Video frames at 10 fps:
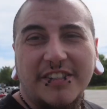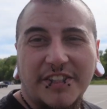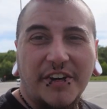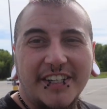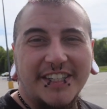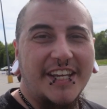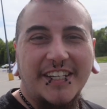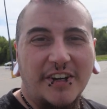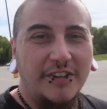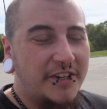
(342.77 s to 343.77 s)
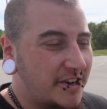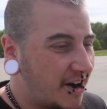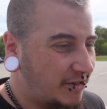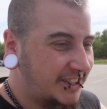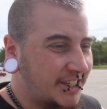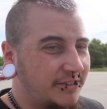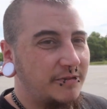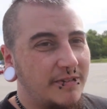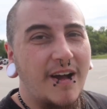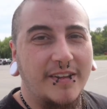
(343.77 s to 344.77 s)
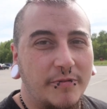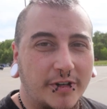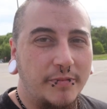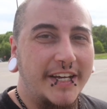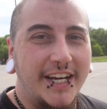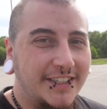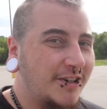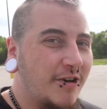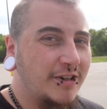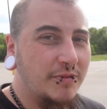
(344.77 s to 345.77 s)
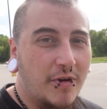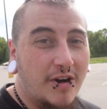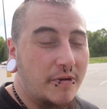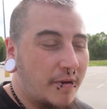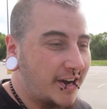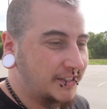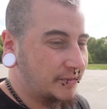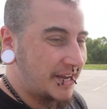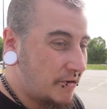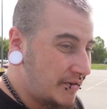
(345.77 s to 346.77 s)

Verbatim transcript: It's crazy that earlier I was telling the vlog that we're going to be getting the car tomorrow, possibly, and